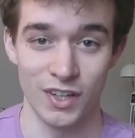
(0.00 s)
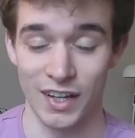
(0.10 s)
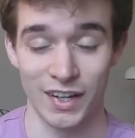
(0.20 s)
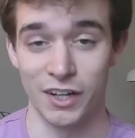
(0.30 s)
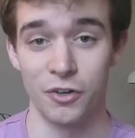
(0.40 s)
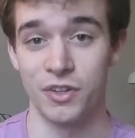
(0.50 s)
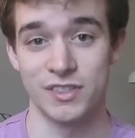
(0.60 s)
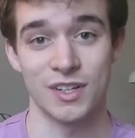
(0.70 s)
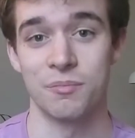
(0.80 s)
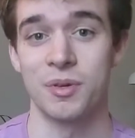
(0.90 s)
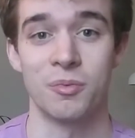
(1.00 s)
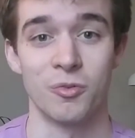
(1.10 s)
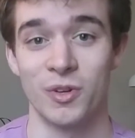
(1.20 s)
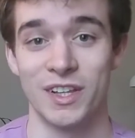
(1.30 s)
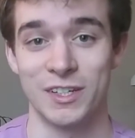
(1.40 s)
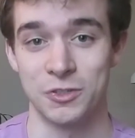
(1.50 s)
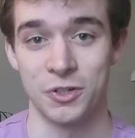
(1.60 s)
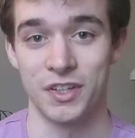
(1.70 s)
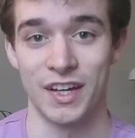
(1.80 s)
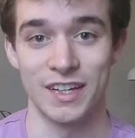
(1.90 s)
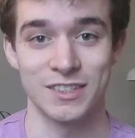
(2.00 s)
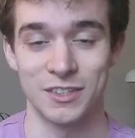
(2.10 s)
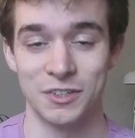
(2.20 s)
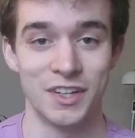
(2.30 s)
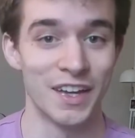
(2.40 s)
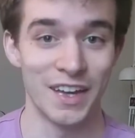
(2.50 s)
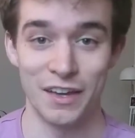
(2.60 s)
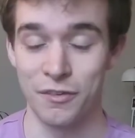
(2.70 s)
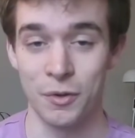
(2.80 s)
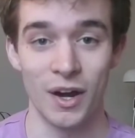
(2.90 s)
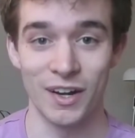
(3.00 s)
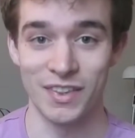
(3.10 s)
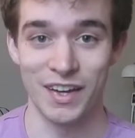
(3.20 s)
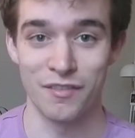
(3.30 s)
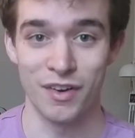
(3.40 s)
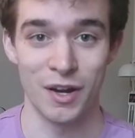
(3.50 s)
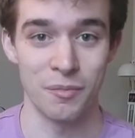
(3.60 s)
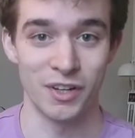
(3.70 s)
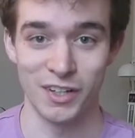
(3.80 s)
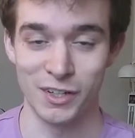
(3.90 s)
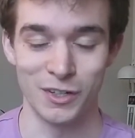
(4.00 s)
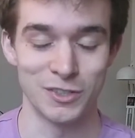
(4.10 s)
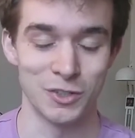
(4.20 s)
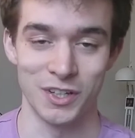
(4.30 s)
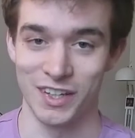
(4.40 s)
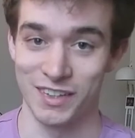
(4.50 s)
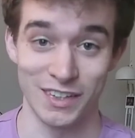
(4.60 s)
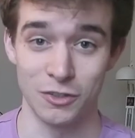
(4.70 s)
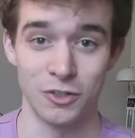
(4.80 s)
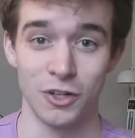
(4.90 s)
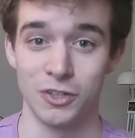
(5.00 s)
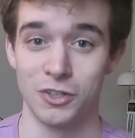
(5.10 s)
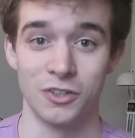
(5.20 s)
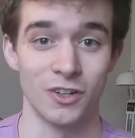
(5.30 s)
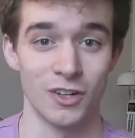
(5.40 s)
And I know that some people really enjoy that. So if you are in that environment and you're enjoying it, then good on you.